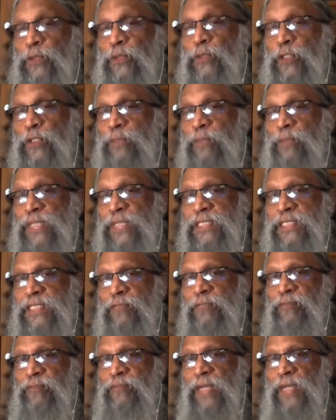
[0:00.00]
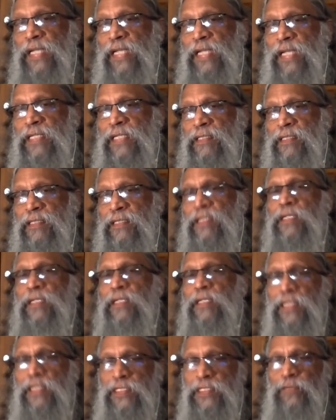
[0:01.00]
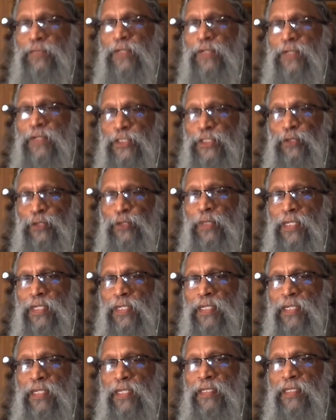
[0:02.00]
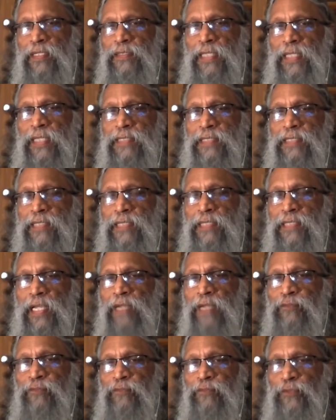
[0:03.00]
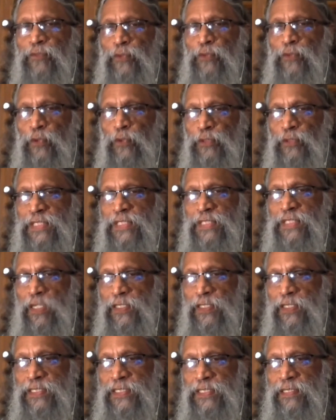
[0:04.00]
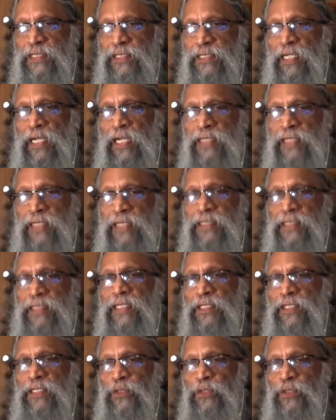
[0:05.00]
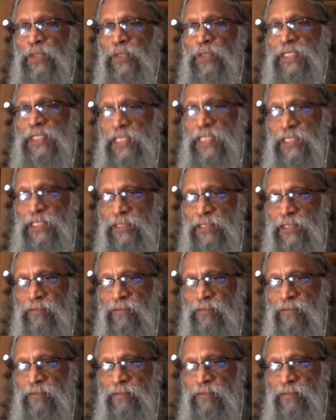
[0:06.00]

peace of mind, it's for sure that I have no choice other than doing this.